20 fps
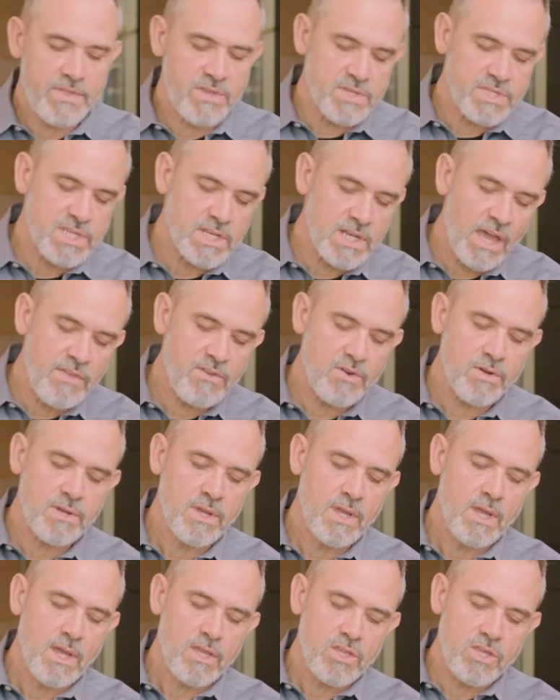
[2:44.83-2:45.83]
there's
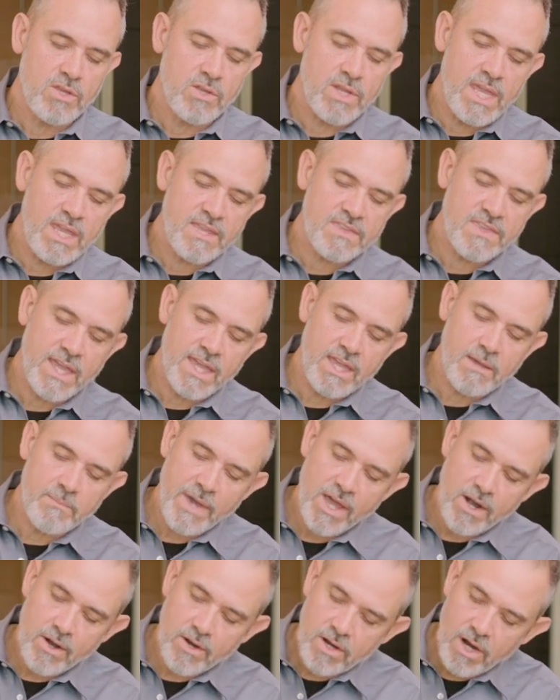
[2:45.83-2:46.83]
another unique thing
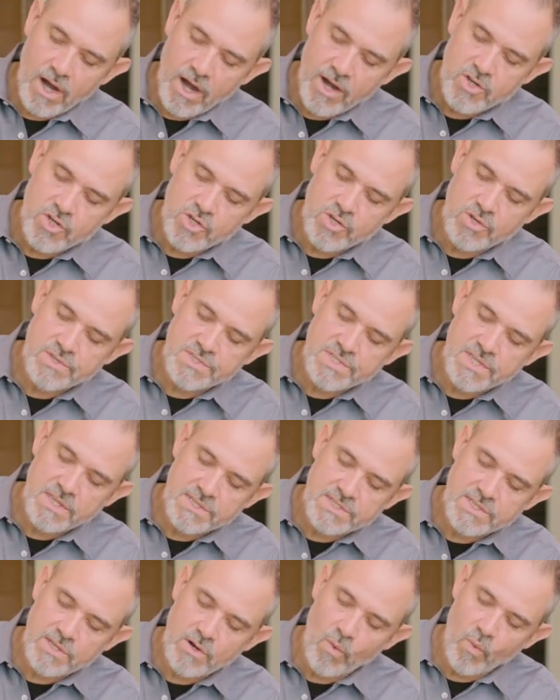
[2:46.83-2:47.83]
about our cartridge. You'll see this little